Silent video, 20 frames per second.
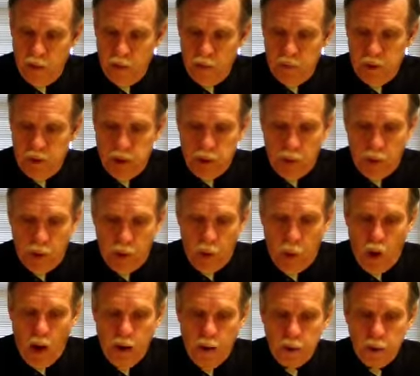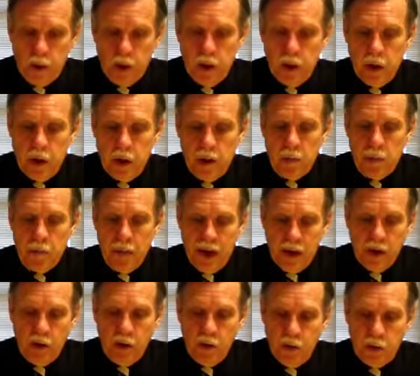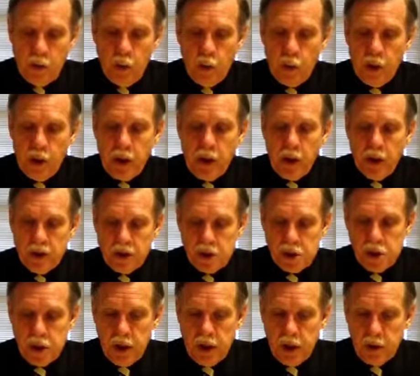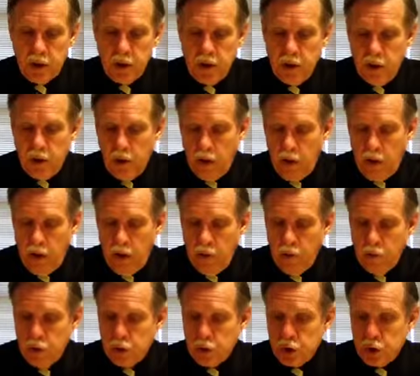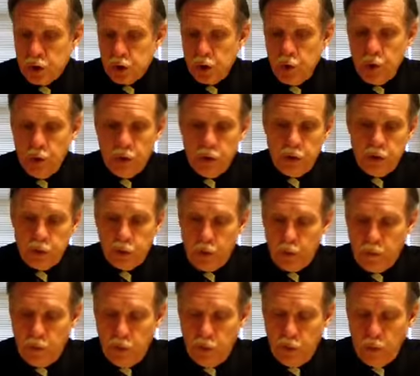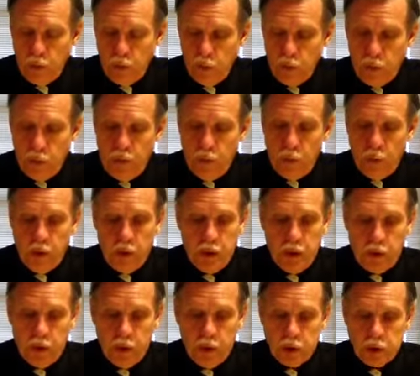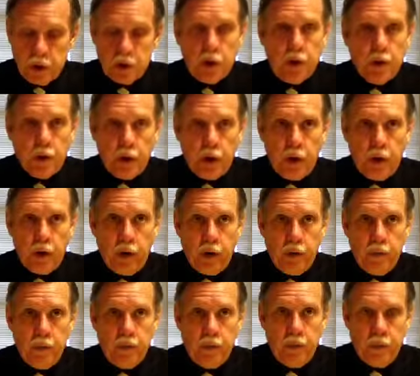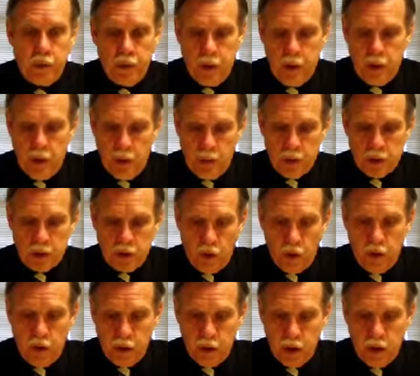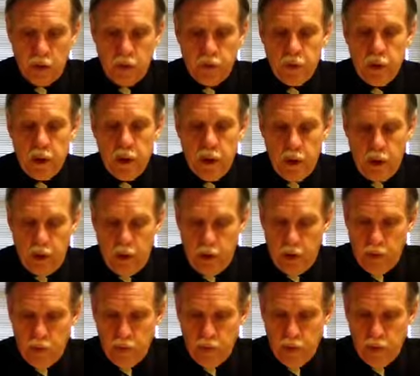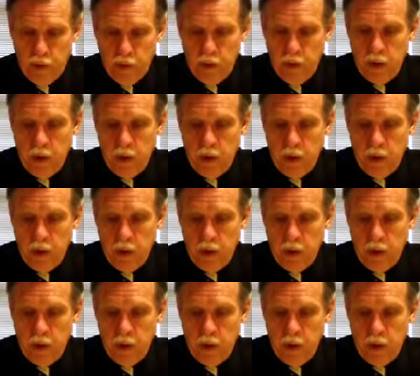that required mandatory consent of school district voters before integration could occur. A majority of the